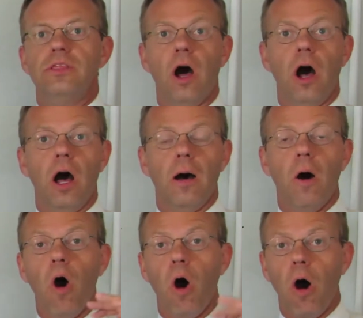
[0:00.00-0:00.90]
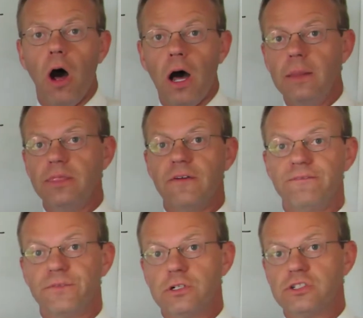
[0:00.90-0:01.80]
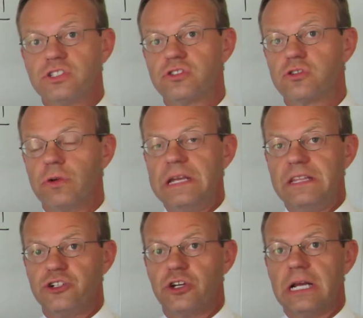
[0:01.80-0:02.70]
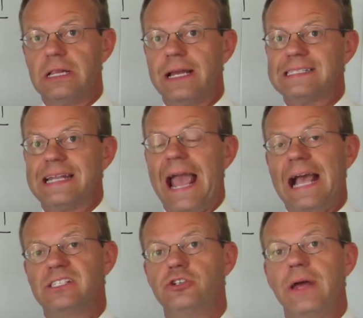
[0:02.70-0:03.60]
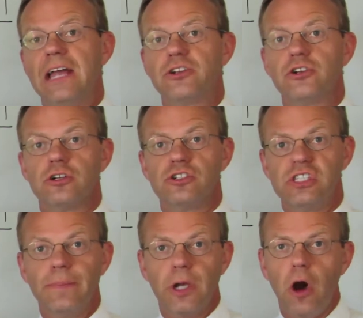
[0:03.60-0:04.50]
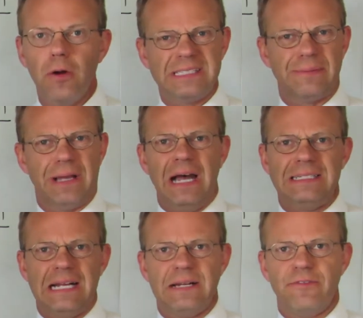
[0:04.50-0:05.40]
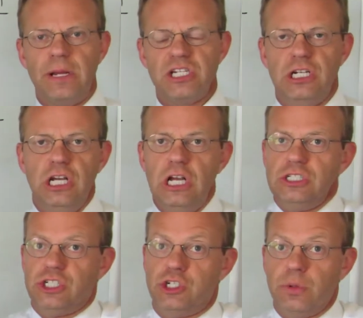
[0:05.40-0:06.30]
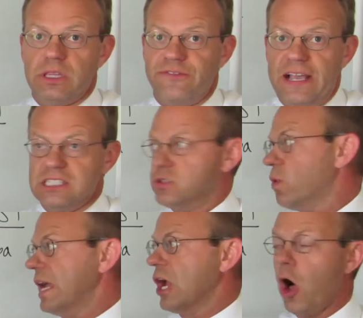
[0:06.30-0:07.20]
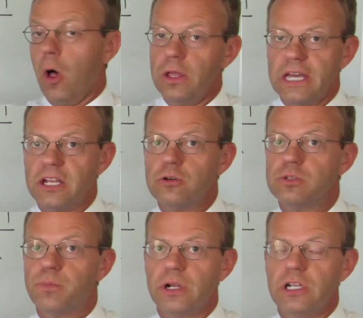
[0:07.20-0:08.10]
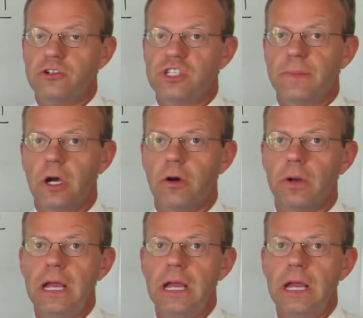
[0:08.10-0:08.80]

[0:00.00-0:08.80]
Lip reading: on the first screen that you're going to click, it's going to ask you to enter your zip code and some contact information. To do it the fastest way, all you got to do is put in your zip code.